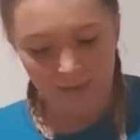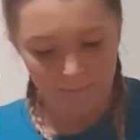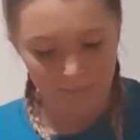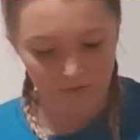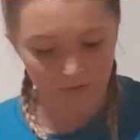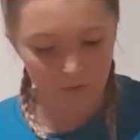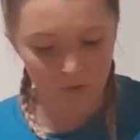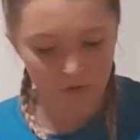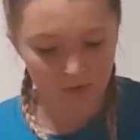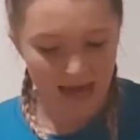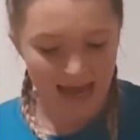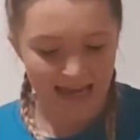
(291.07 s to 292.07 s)
before you
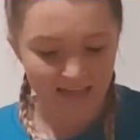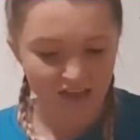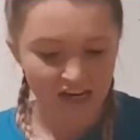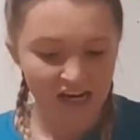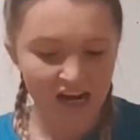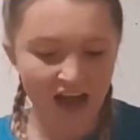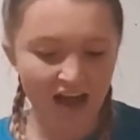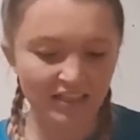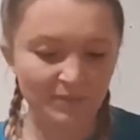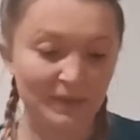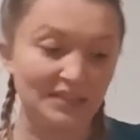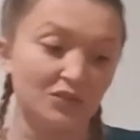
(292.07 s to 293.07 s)
add the last
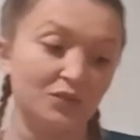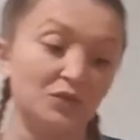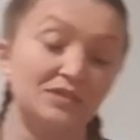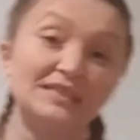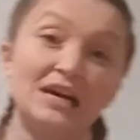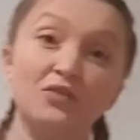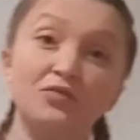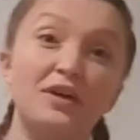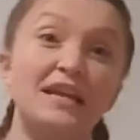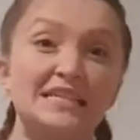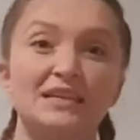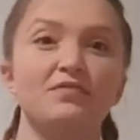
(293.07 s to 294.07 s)
bit of your
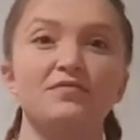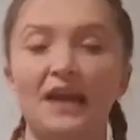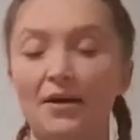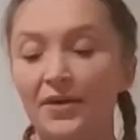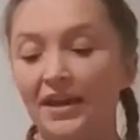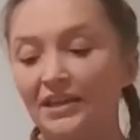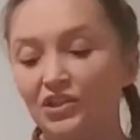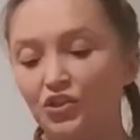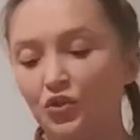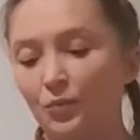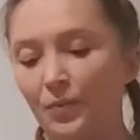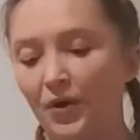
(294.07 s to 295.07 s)
self-raising flour into
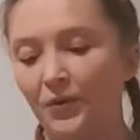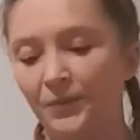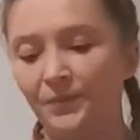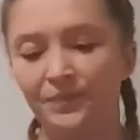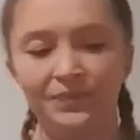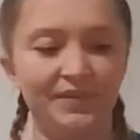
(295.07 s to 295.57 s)
your bowl.